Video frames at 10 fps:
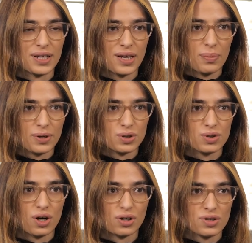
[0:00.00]
Being able to
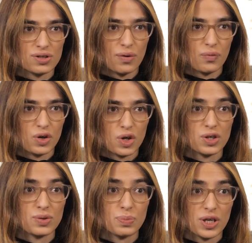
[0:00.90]
talk to someone
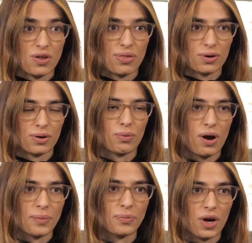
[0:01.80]
who's been through
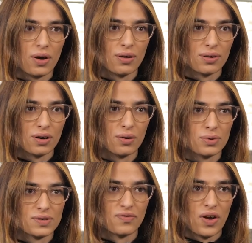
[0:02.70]
what I'm going through
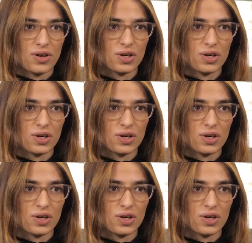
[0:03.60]
was very